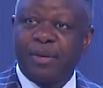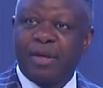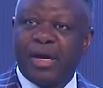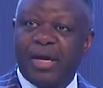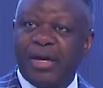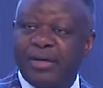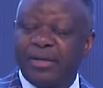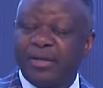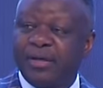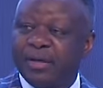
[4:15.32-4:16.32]

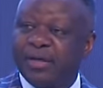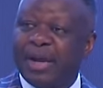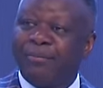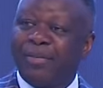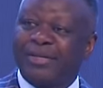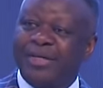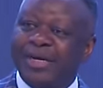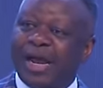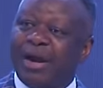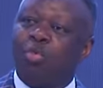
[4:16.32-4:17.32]
And the
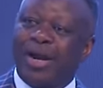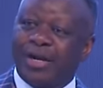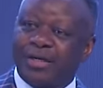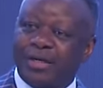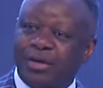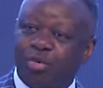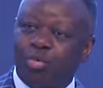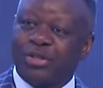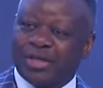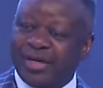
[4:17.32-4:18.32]
material world
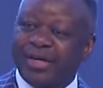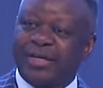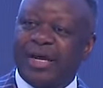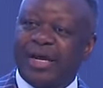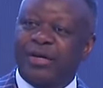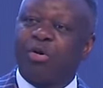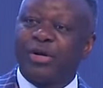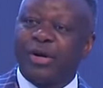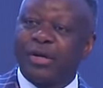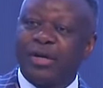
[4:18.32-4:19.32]
was created on
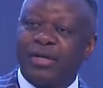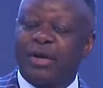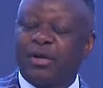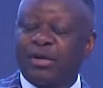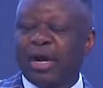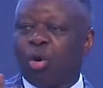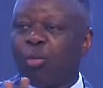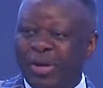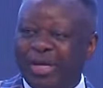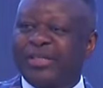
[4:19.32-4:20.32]
the
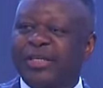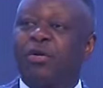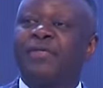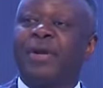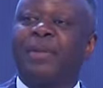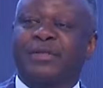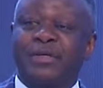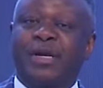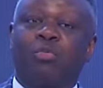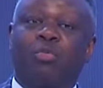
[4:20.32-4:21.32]
completion of the
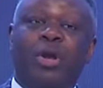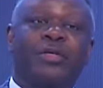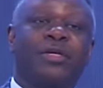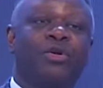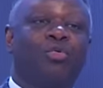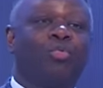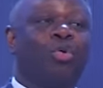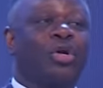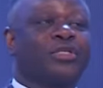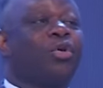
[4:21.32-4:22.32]
material world
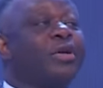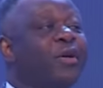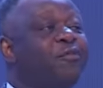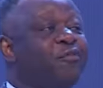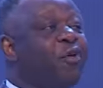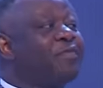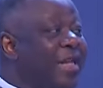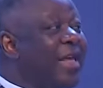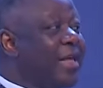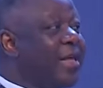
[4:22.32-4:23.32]
was on the fourth
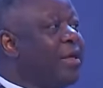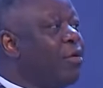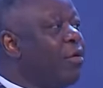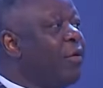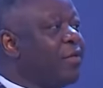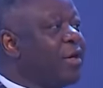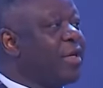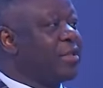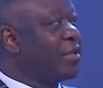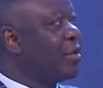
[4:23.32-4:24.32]
day of
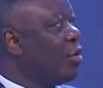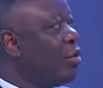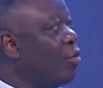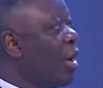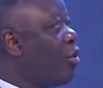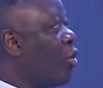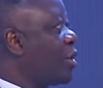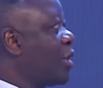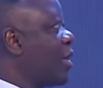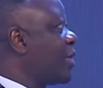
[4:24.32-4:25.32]
creation, when
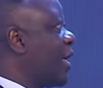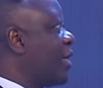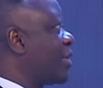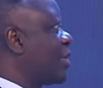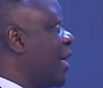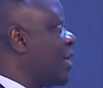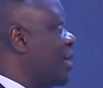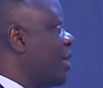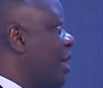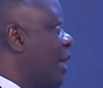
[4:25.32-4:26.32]
God created the
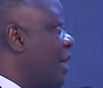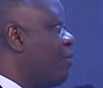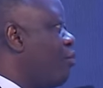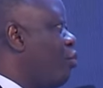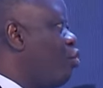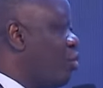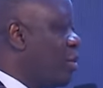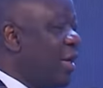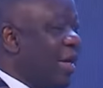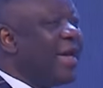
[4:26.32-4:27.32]
sun and the
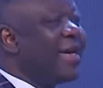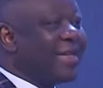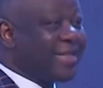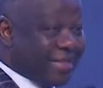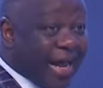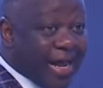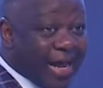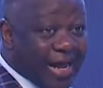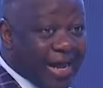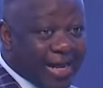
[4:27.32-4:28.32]
moon and the
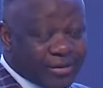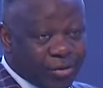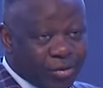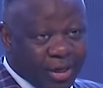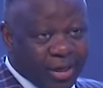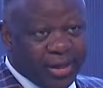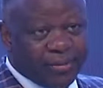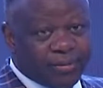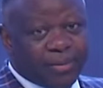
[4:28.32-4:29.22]
stars, okay?